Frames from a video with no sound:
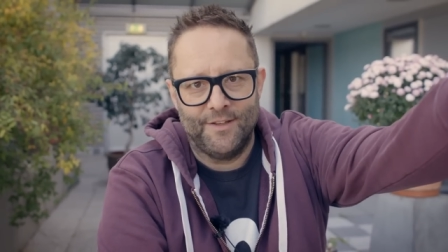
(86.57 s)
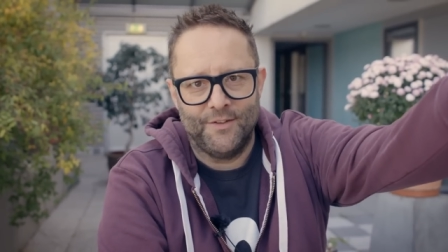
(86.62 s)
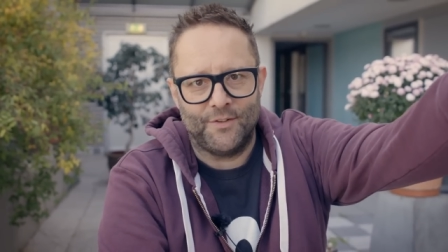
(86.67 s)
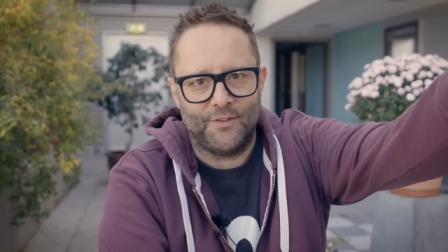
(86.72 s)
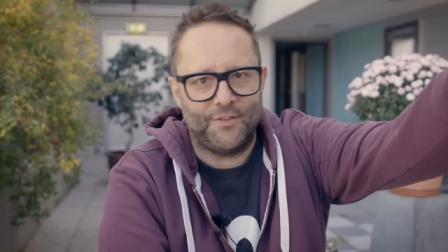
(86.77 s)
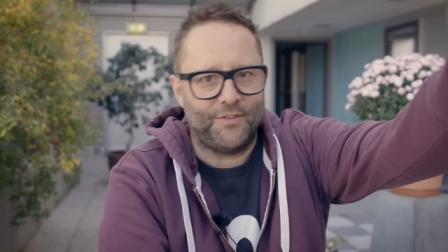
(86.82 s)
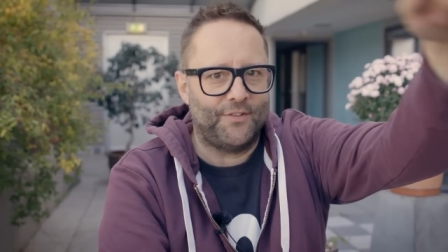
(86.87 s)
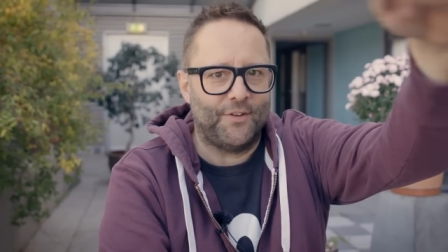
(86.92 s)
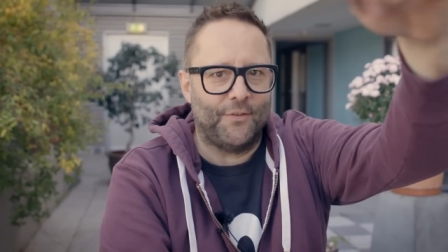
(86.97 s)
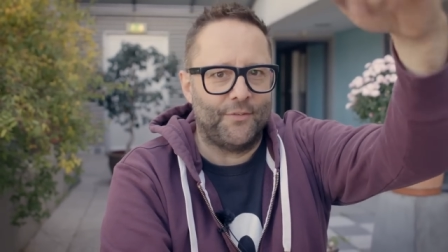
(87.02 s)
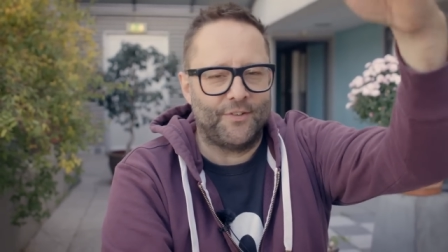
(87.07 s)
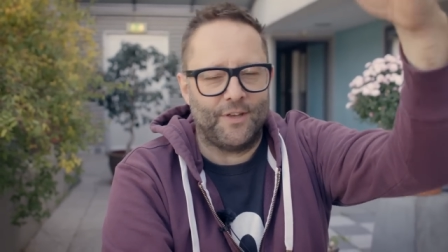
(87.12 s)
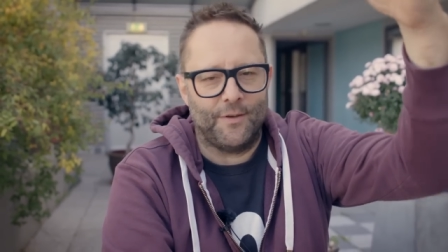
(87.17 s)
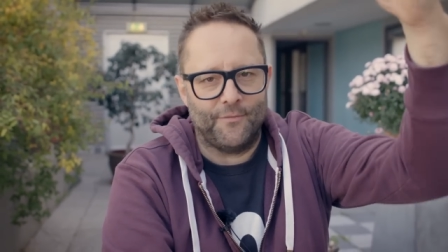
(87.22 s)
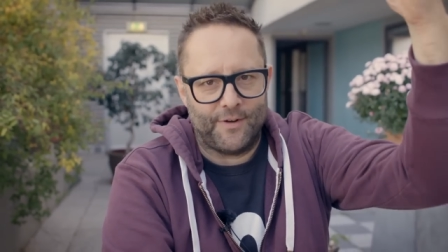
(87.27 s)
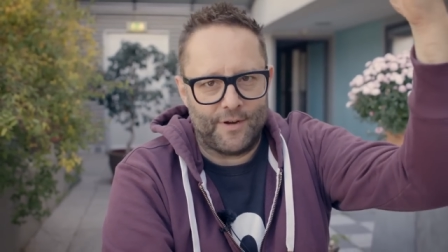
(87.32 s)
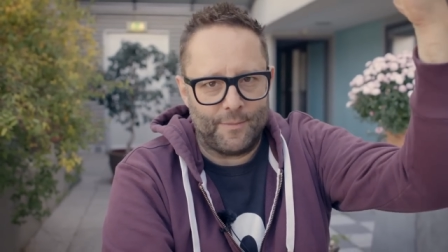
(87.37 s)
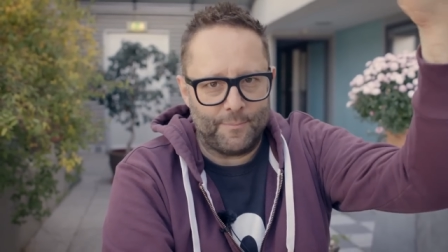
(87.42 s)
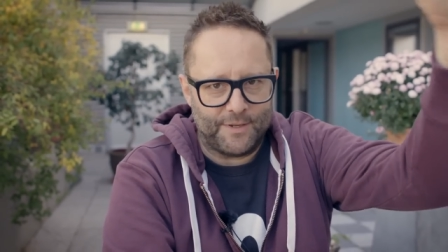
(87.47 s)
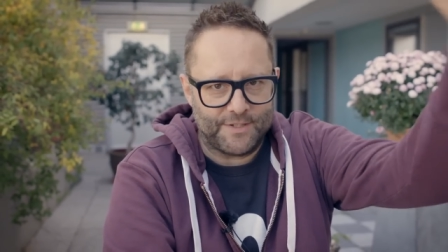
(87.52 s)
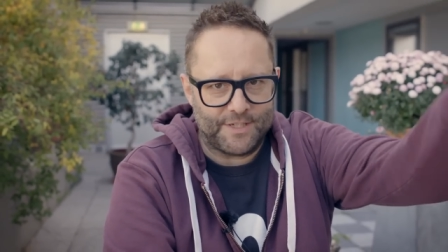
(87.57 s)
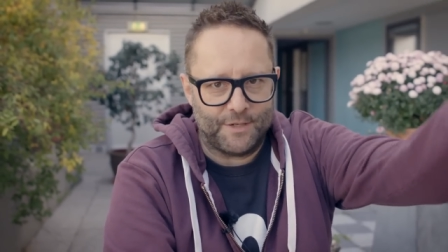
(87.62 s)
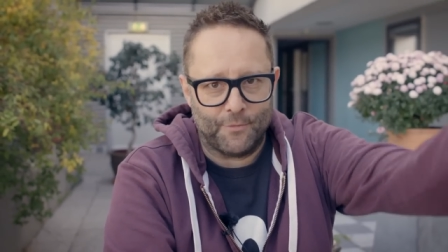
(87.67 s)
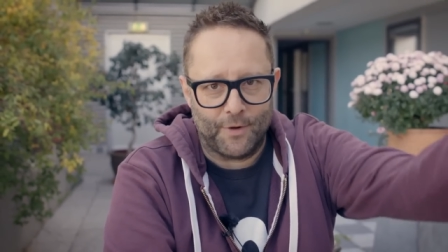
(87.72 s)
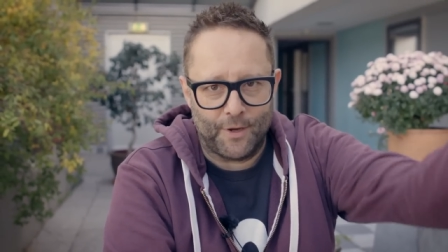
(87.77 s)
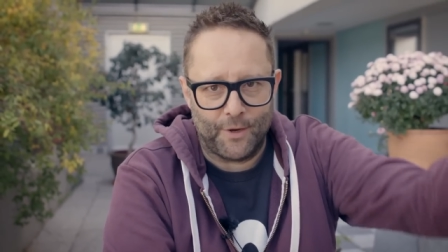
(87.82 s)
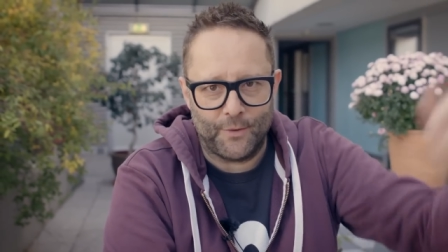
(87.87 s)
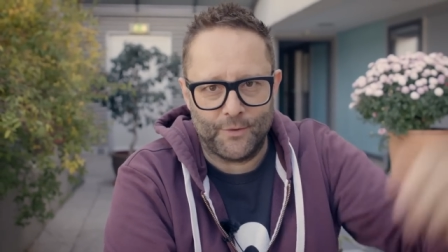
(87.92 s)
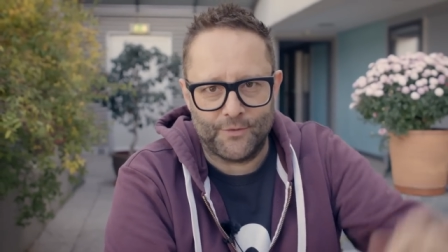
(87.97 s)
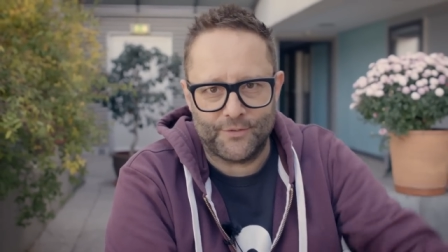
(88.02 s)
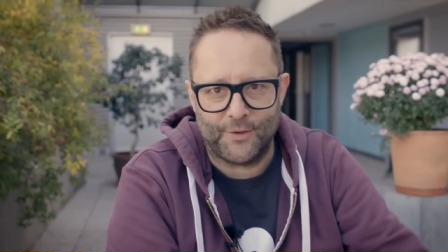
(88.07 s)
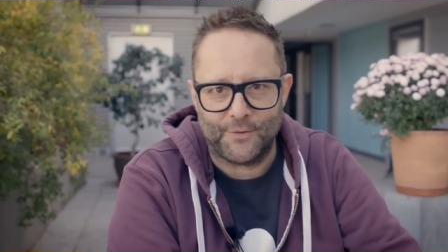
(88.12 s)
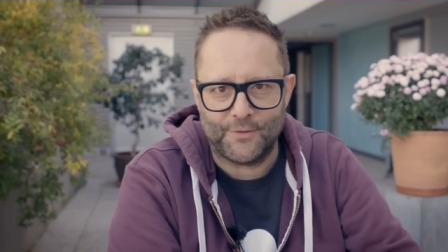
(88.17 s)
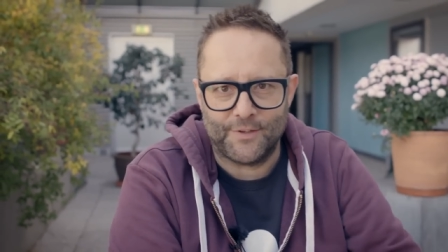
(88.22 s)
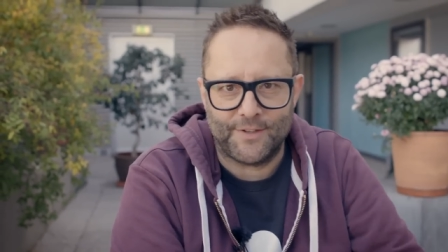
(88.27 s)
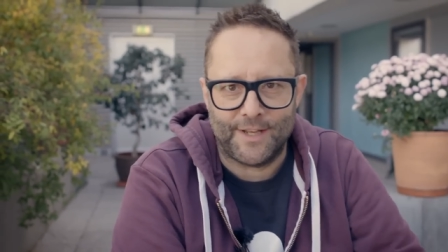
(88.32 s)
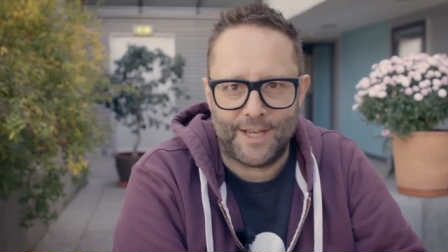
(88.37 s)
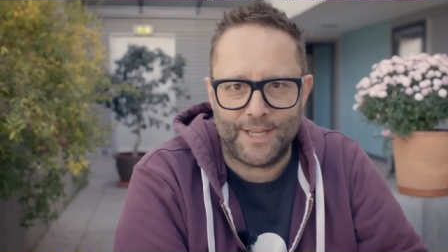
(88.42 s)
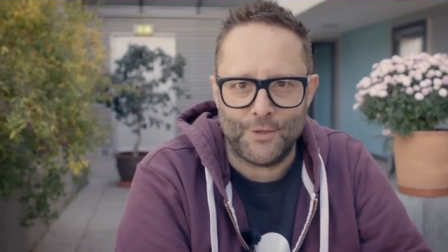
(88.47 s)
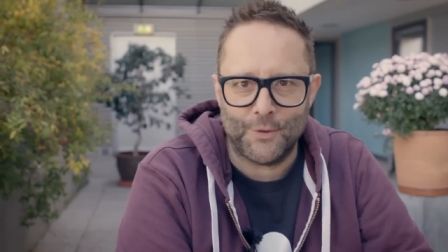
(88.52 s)
So this is obviously a very busy road. So
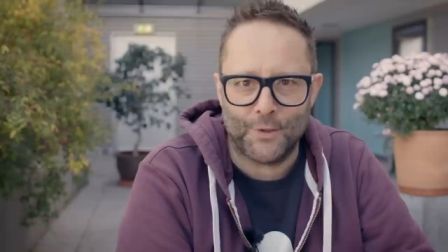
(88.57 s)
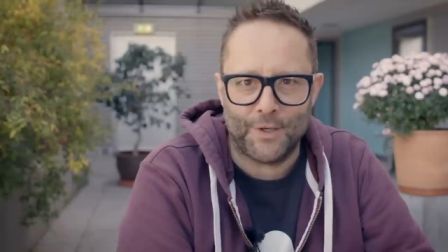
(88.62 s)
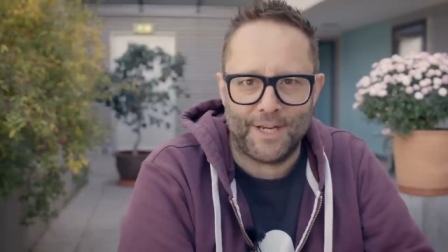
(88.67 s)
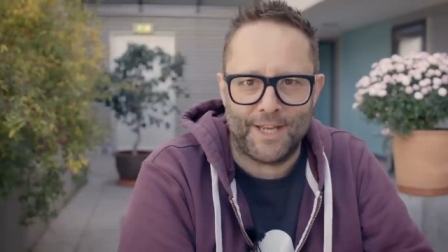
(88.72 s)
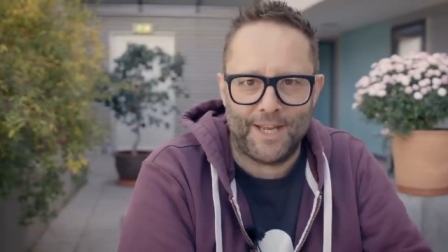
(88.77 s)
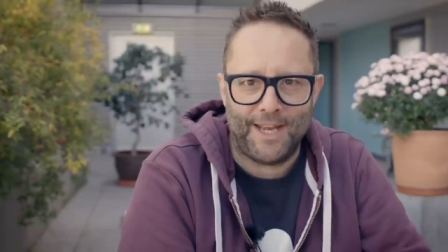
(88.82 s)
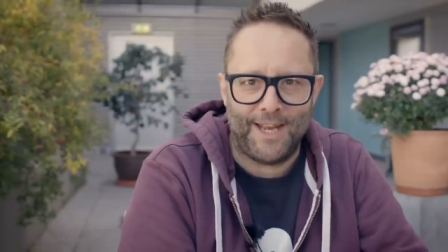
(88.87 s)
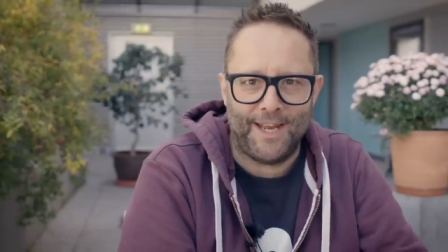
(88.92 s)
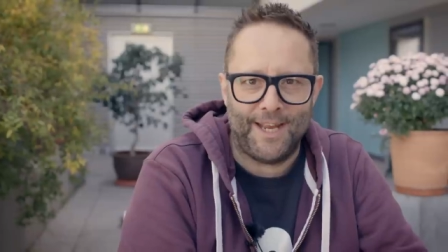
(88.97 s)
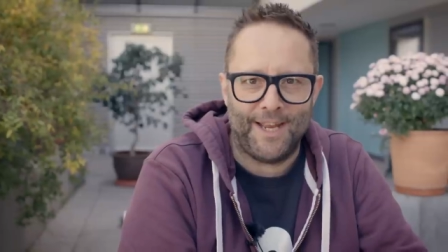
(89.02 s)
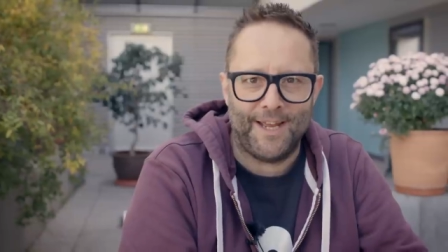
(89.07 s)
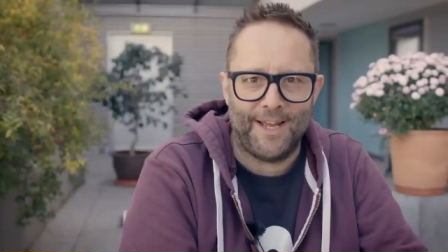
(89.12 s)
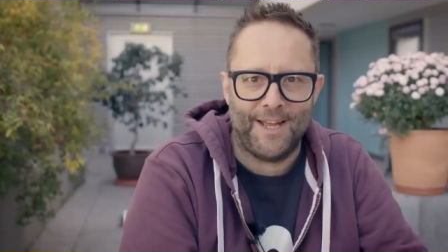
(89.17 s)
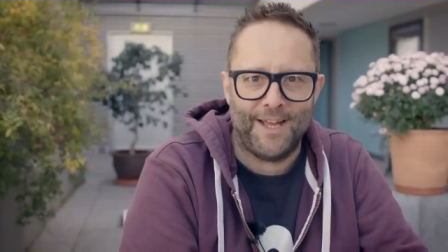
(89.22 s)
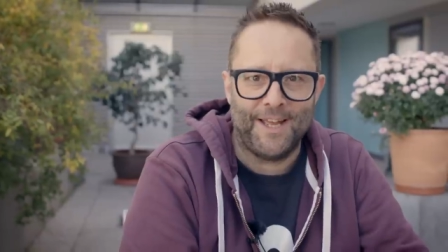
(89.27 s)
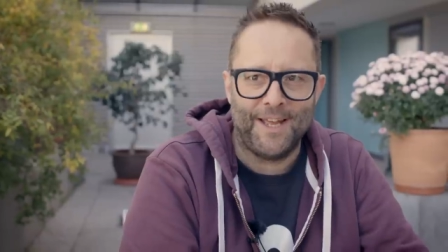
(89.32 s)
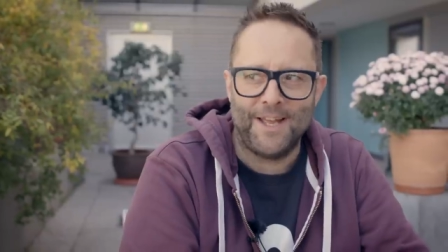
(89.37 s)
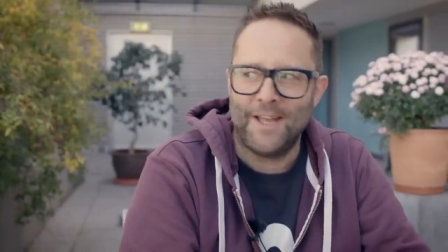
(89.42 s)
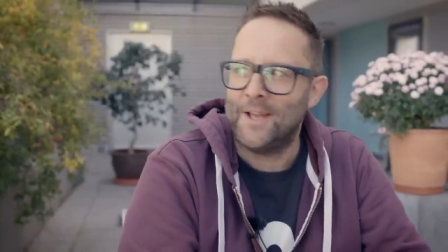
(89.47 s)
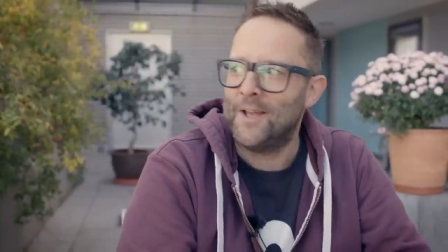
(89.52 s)
today you're going to hear